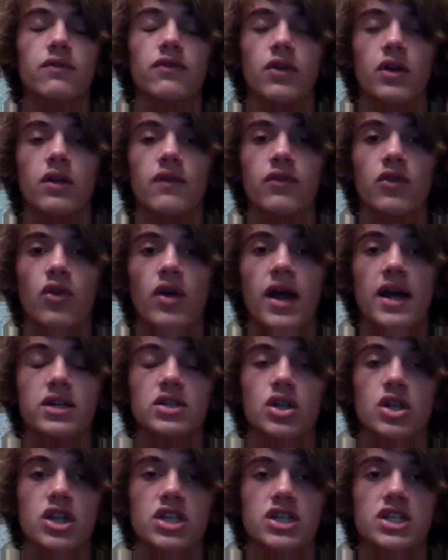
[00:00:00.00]
front of
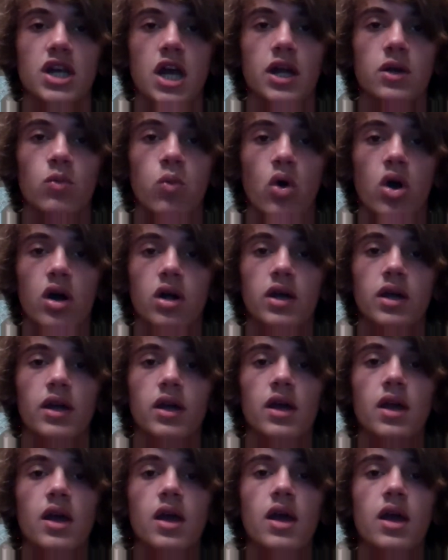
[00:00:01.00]
cracks on the sidewalk.
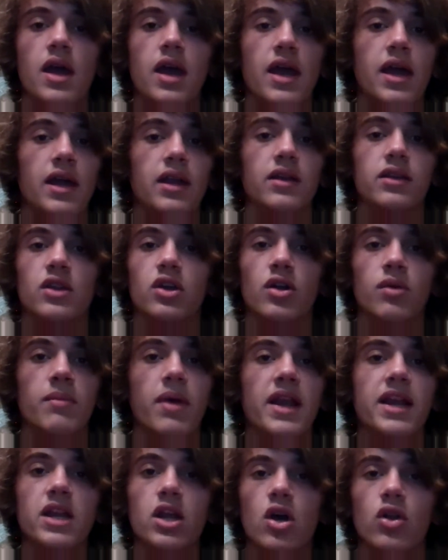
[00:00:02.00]
And there are
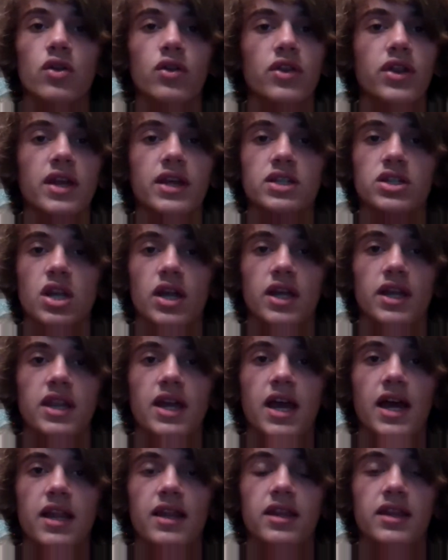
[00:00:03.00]
many other things like
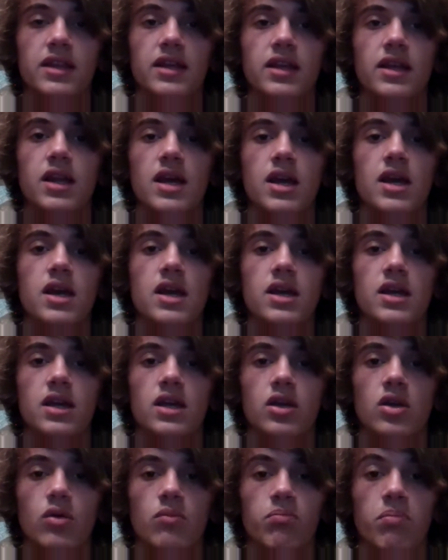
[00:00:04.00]
that that
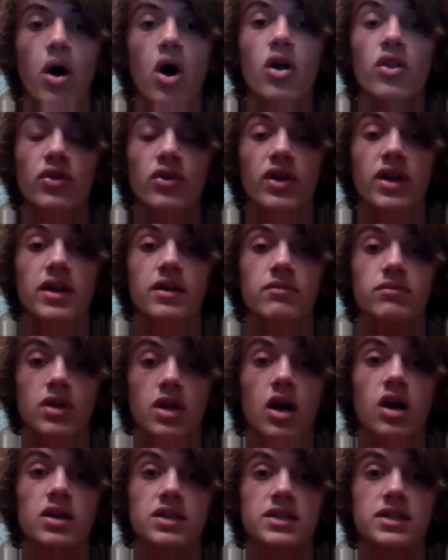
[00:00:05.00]
bother him
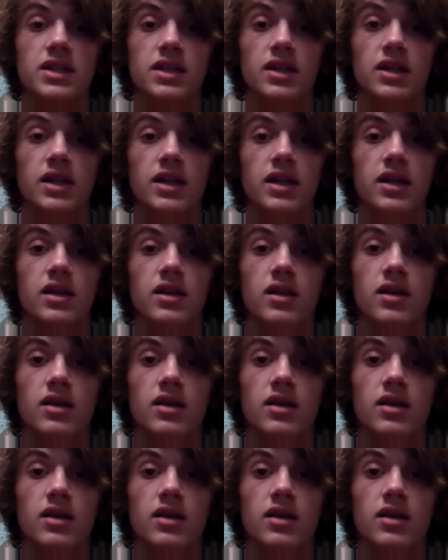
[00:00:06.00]
constantly.